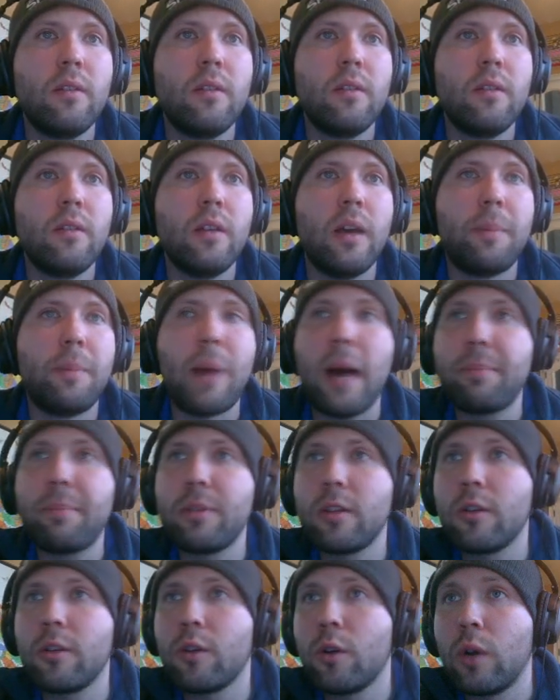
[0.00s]
a
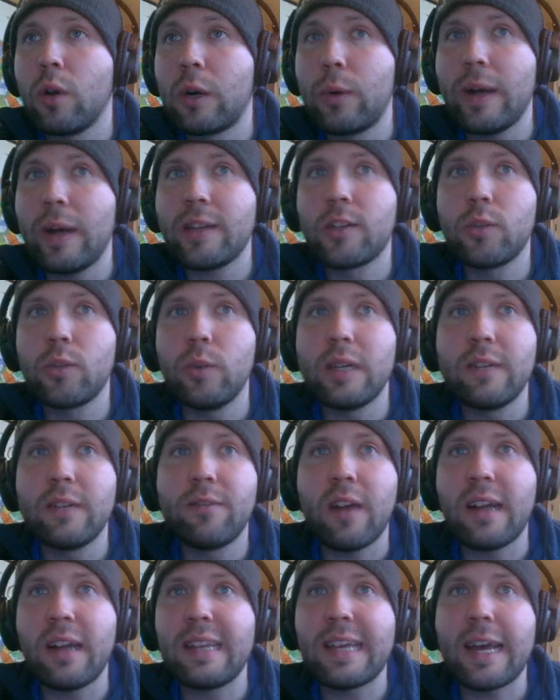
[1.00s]
popular request. We
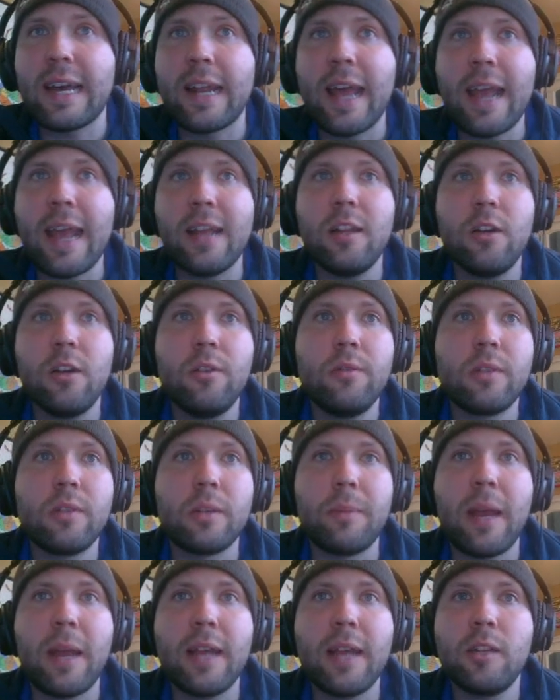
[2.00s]
finally got Halo, some
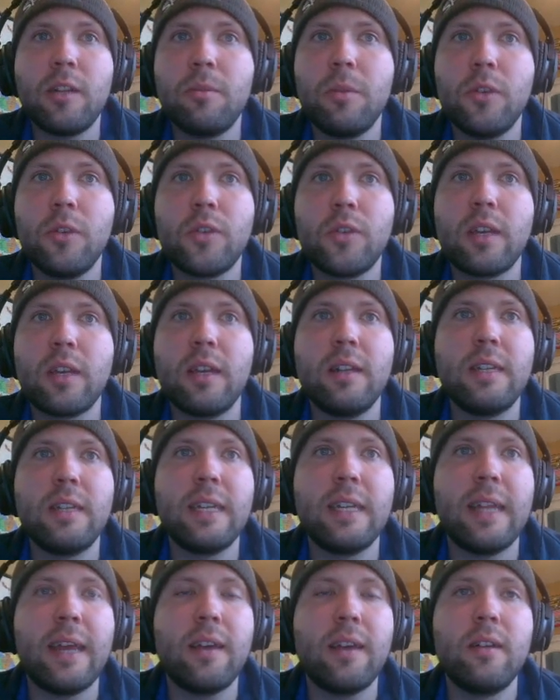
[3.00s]
Halo music in
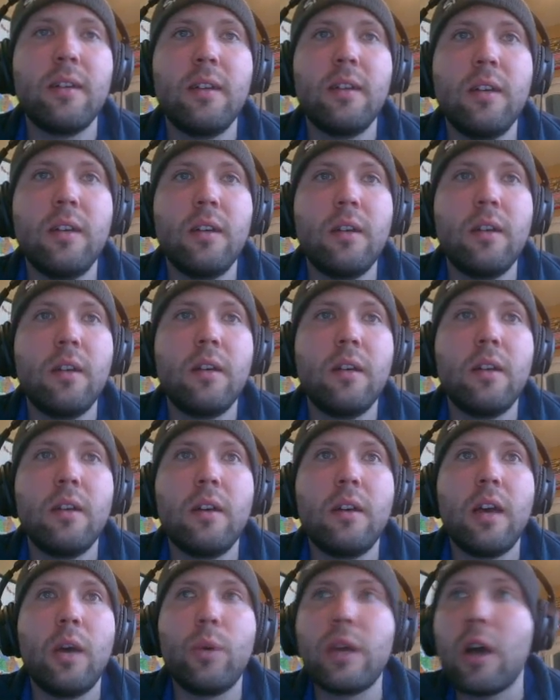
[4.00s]
today.
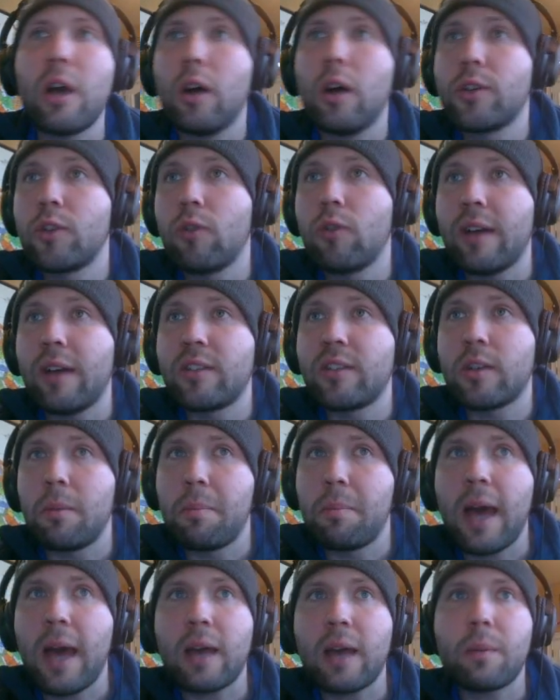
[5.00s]
Uh, we also got some
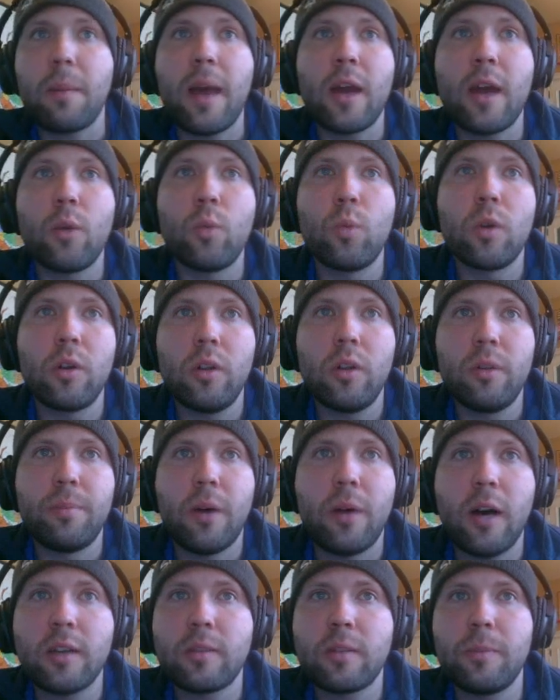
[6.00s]
Pac-Man World
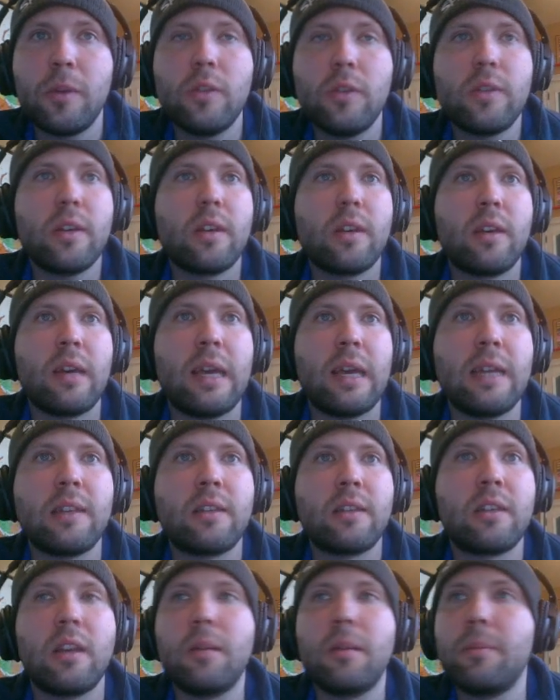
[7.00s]
boss music and
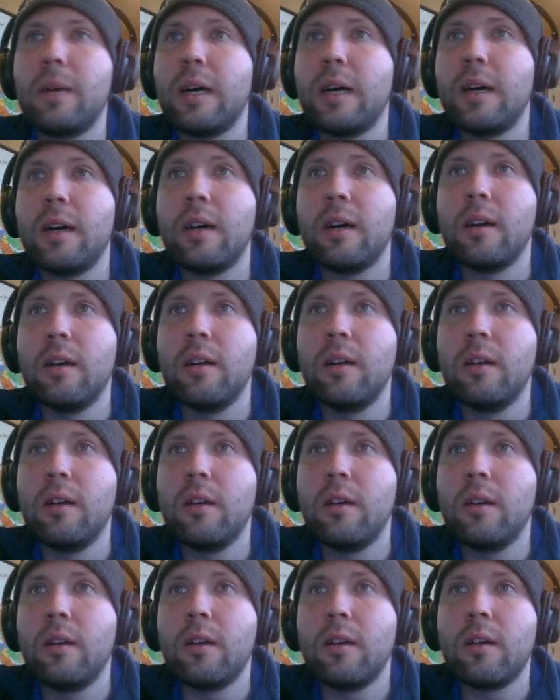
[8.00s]
some uh,
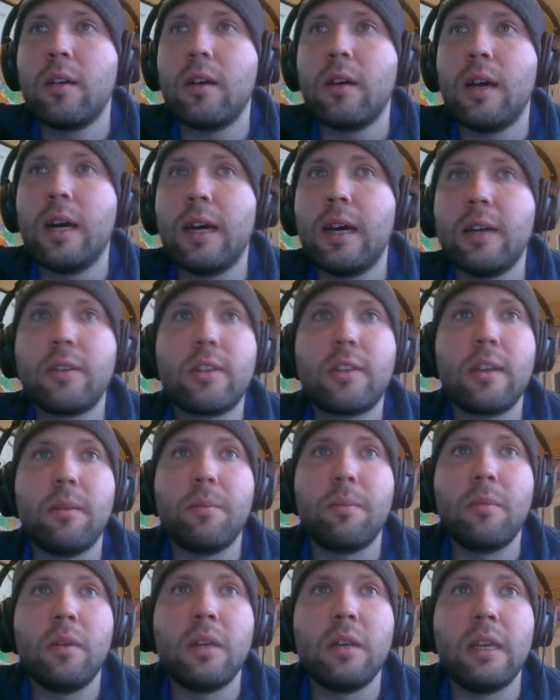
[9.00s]
uh,
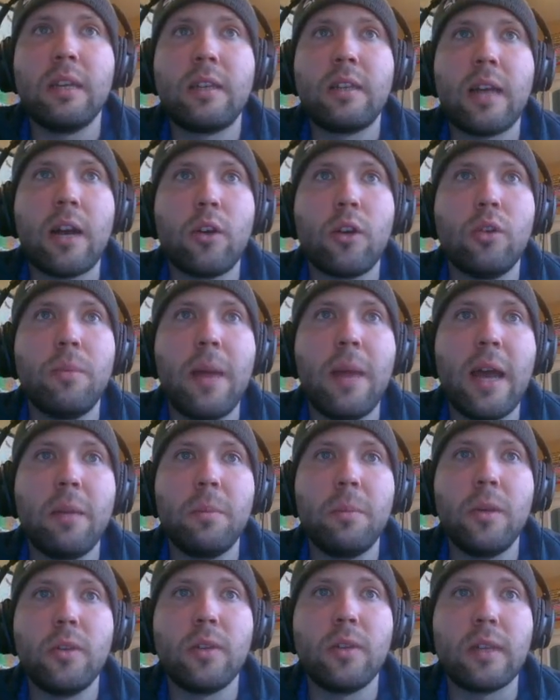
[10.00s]
some Gitaroo Man
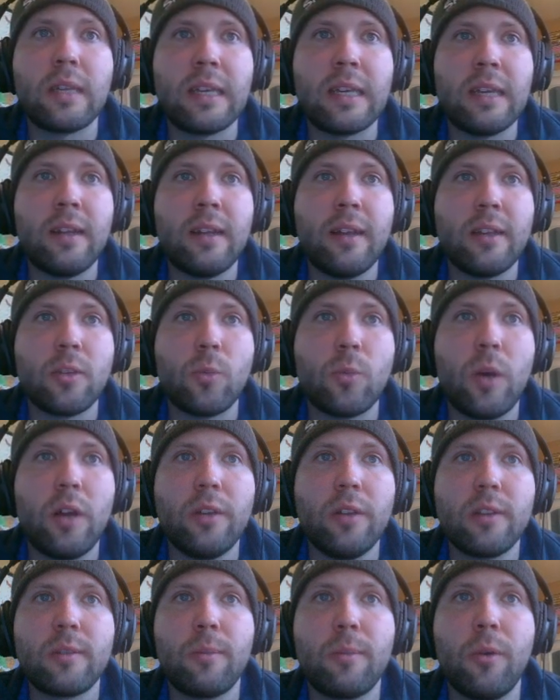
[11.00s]
music in as well
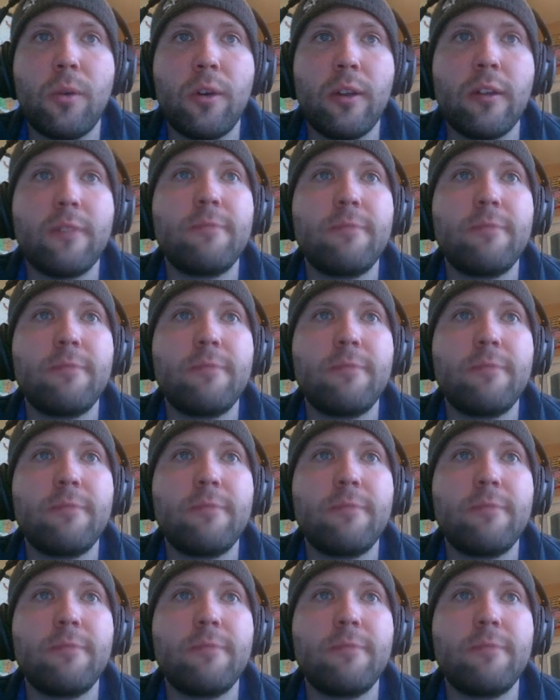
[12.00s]
this morning.